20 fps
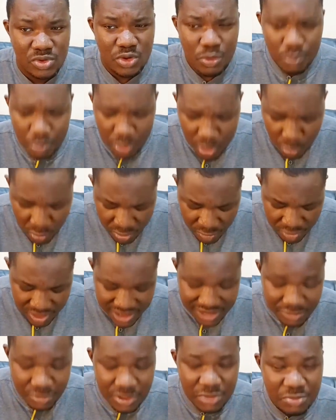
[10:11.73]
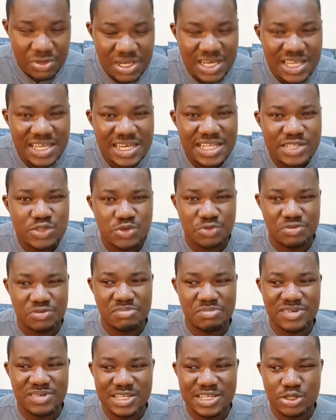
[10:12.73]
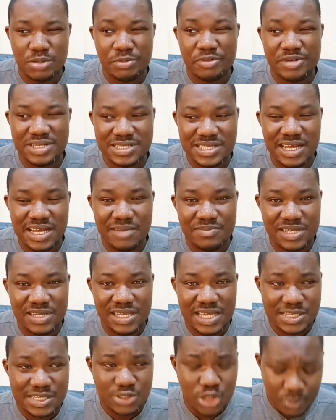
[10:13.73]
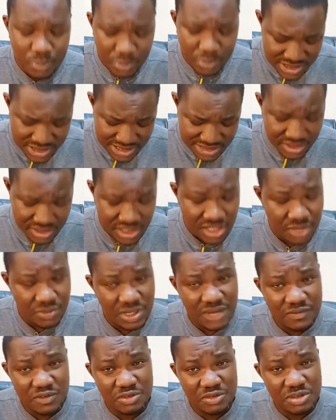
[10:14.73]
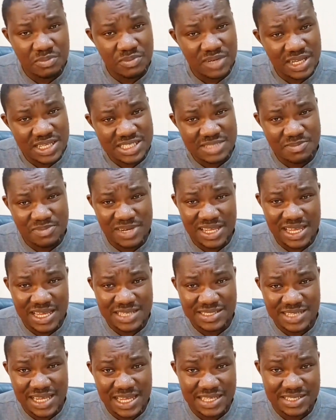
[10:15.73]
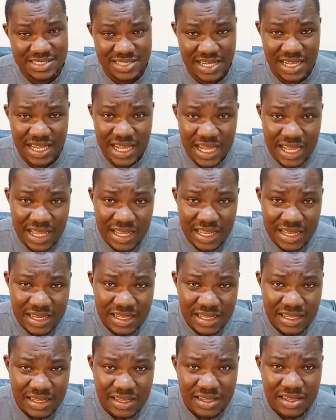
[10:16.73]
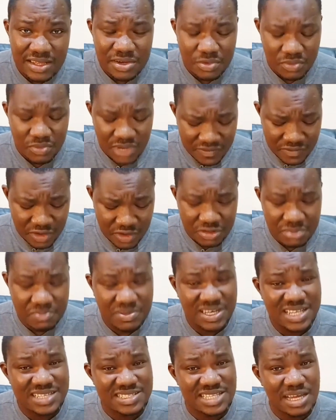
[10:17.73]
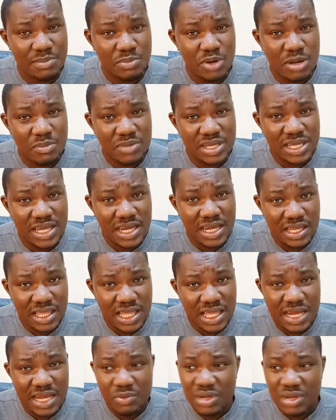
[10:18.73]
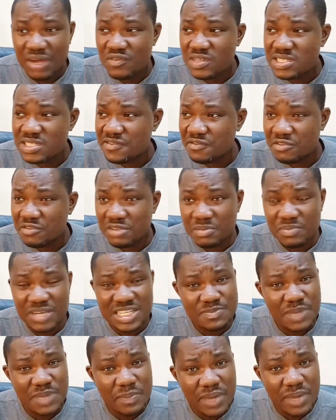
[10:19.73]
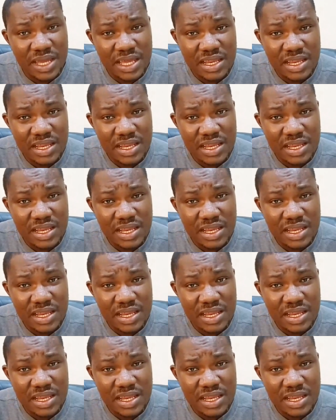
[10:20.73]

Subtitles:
But we really need to replace some critical players. Up until now, we have not replaced players like Saka. We have not replaced Aubameyang, and we have not even replaced Pepe.